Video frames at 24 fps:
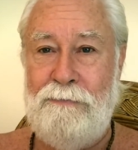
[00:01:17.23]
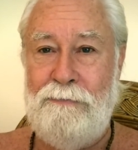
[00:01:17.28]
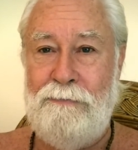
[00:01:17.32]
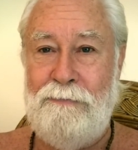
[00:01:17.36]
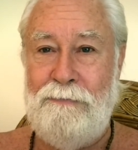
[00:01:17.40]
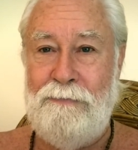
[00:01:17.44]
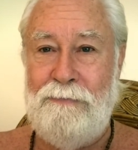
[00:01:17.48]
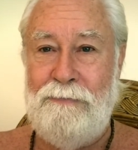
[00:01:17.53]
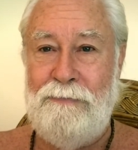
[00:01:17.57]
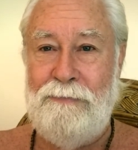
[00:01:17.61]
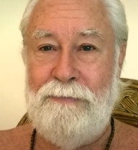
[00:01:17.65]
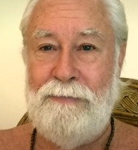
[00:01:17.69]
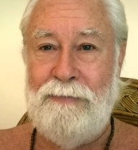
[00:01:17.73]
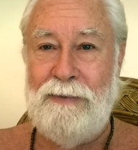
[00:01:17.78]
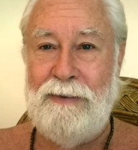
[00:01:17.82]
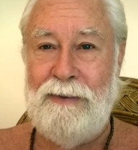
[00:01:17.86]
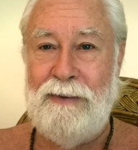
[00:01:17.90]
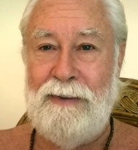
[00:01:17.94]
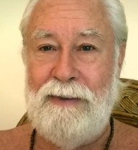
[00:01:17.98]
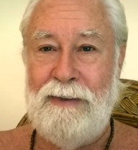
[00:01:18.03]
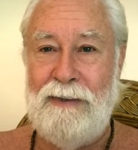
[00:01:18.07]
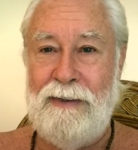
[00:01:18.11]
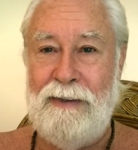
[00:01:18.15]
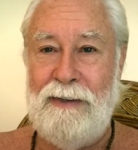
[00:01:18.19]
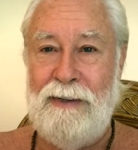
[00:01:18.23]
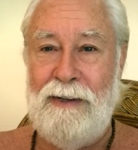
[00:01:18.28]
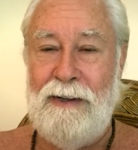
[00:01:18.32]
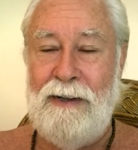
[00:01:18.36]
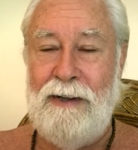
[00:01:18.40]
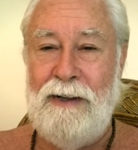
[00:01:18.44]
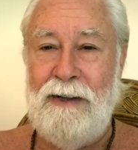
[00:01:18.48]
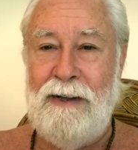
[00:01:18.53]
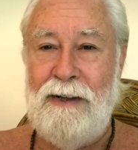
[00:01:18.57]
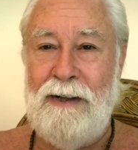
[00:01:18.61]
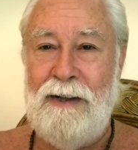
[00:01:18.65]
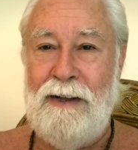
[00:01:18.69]

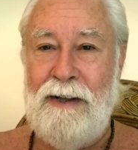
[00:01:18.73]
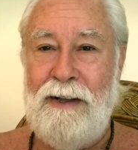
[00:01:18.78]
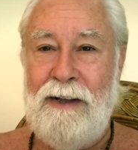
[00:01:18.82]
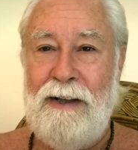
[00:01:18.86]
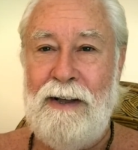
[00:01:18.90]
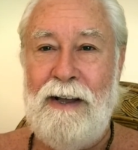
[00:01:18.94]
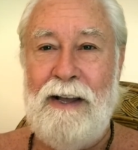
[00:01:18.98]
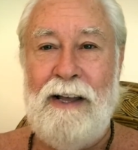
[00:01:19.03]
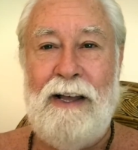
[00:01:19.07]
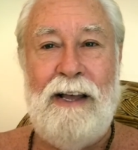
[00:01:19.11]
(no one is talking)